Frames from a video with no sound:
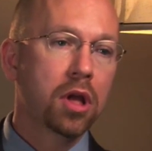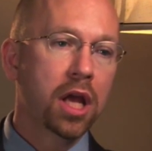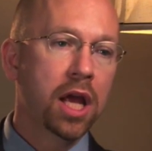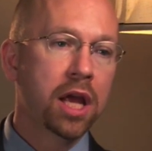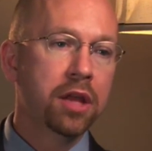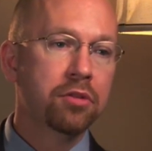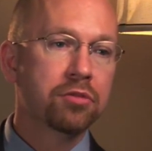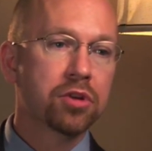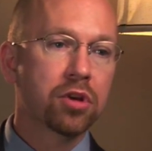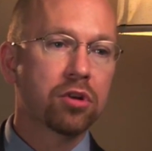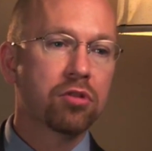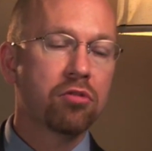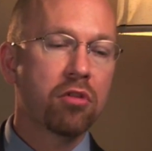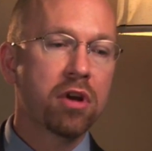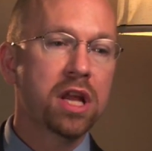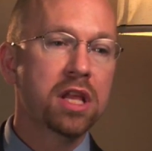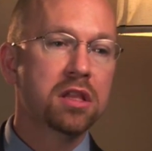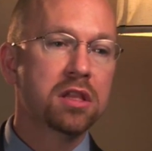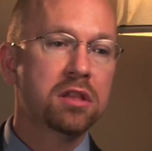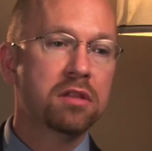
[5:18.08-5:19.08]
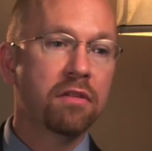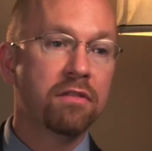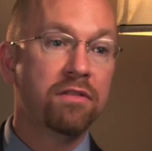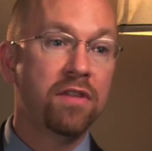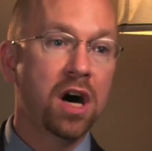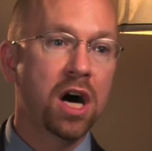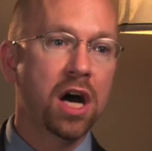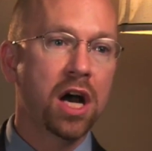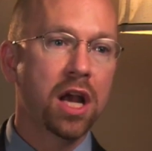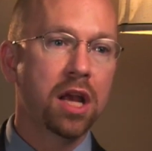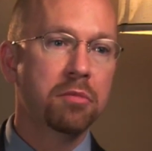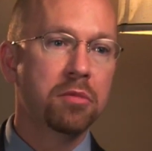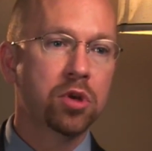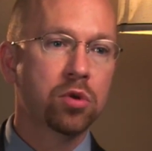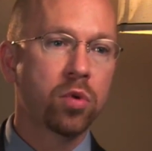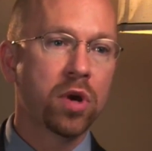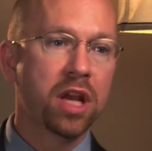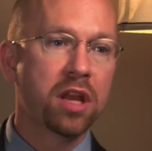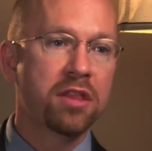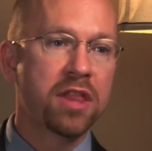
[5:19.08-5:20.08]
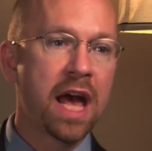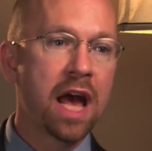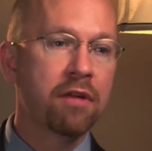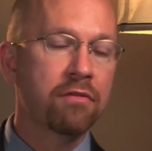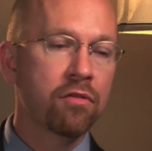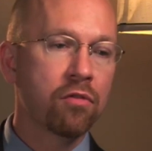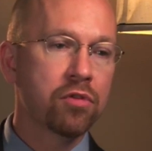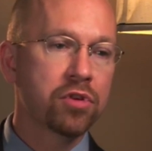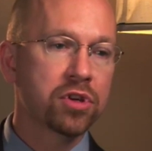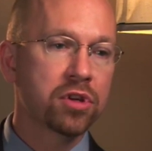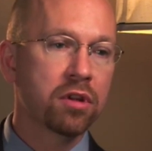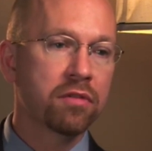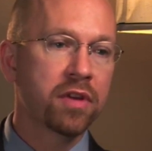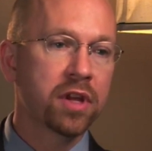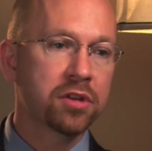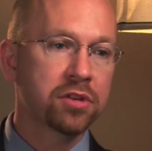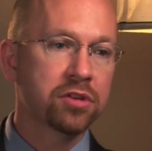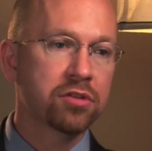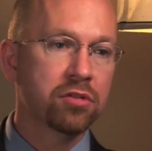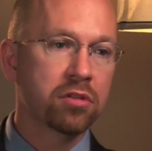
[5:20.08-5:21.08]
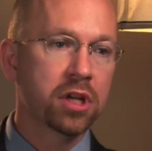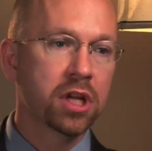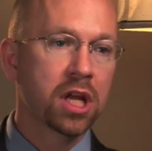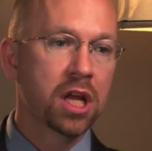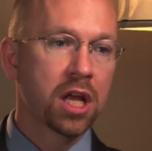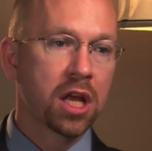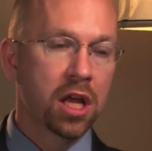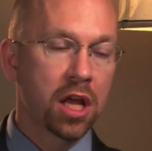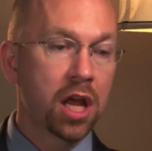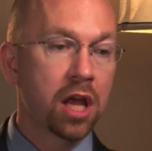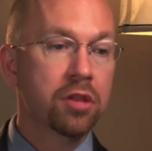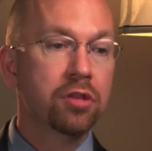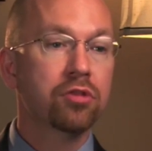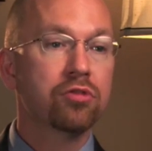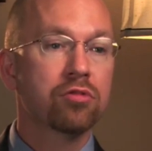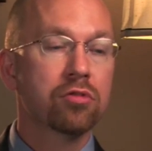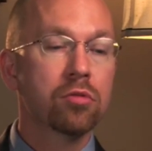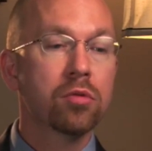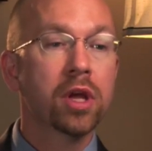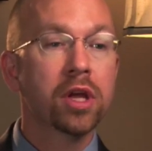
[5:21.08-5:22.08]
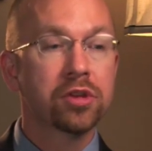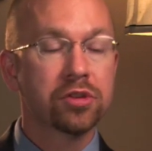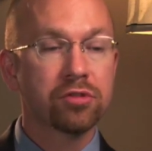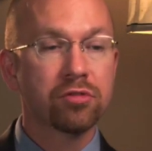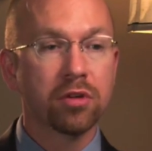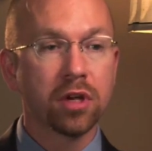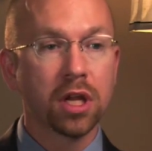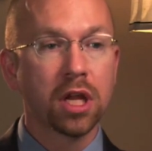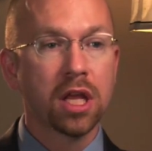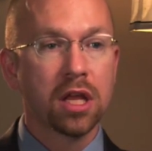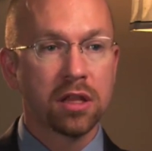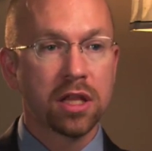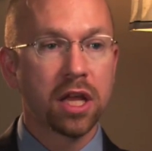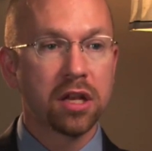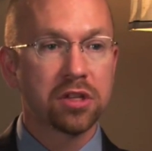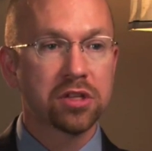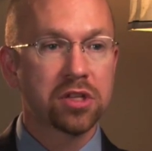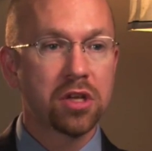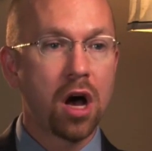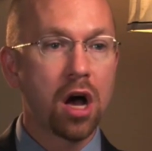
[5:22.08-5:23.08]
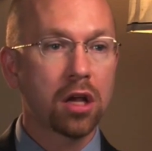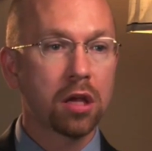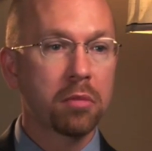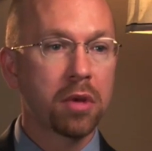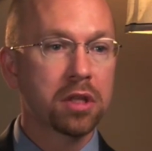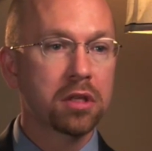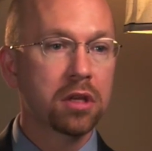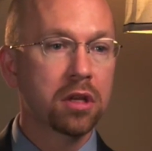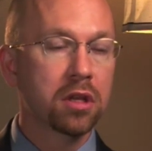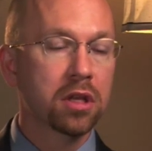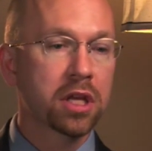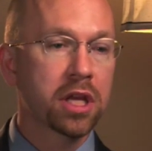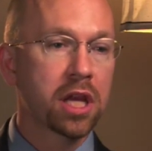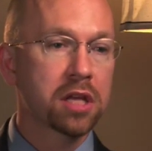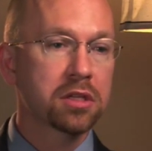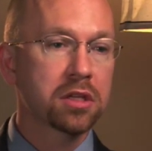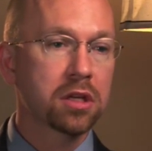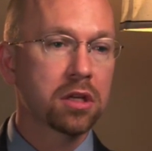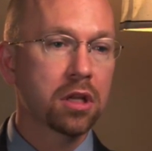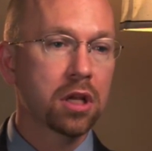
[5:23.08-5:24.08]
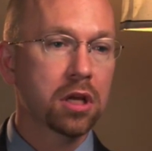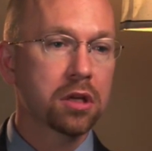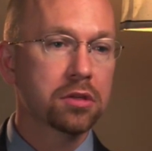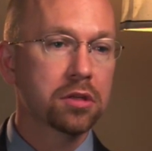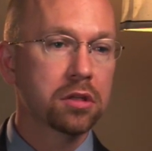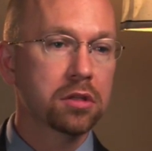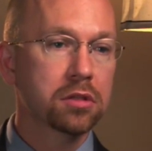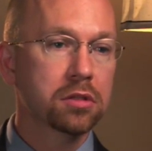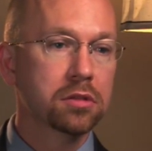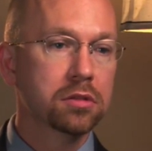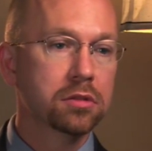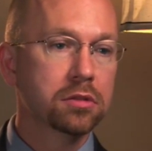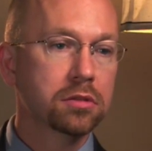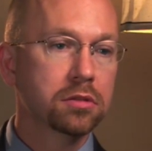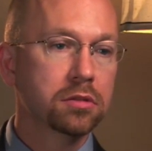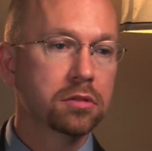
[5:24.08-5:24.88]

And there's a great divide between that version of history and the true history that is documented in the Keston collection.